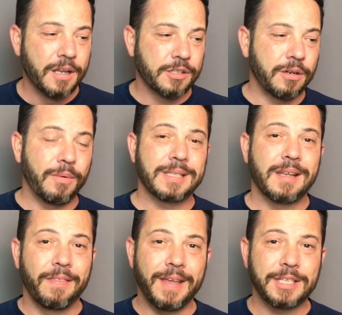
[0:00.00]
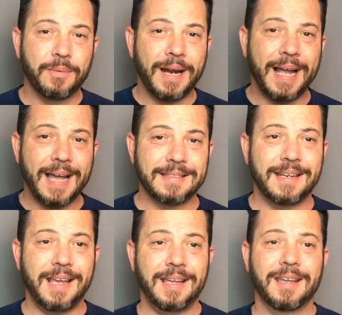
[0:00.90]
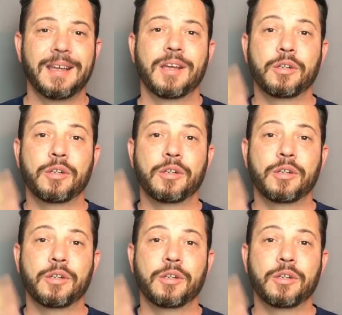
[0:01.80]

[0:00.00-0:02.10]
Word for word: So anyways, that's what I got today.